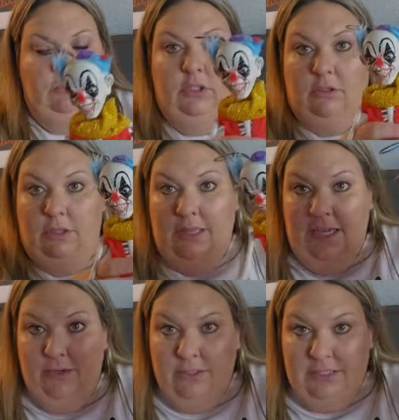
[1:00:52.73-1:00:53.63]
little
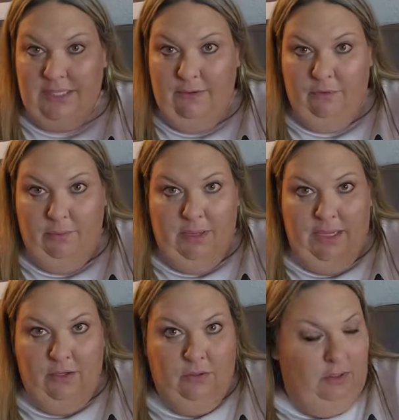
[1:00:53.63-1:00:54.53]
clowns. This came from
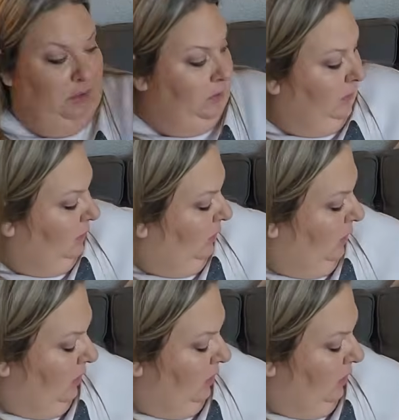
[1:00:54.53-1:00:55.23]
Michael's.